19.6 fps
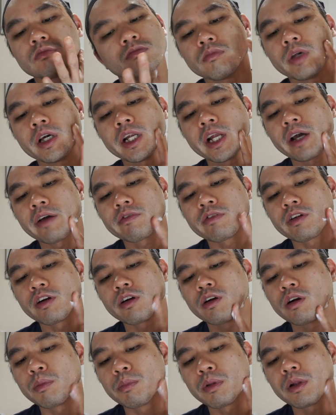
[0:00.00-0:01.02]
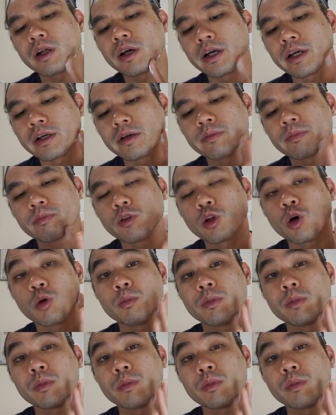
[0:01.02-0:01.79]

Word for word: And after applying no